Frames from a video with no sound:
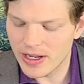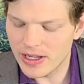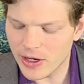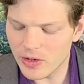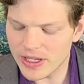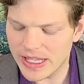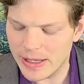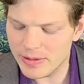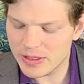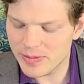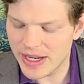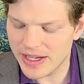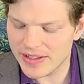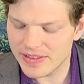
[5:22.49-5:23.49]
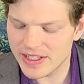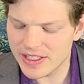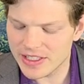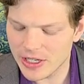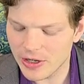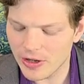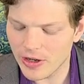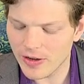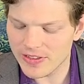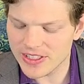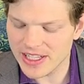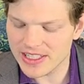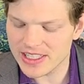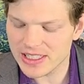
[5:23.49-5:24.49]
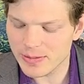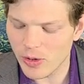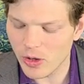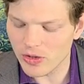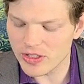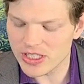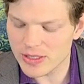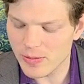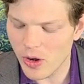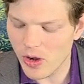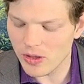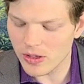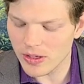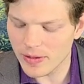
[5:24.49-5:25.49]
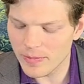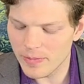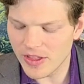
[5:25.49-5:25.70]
Lego keeps making the interior of sets smaller and smaller.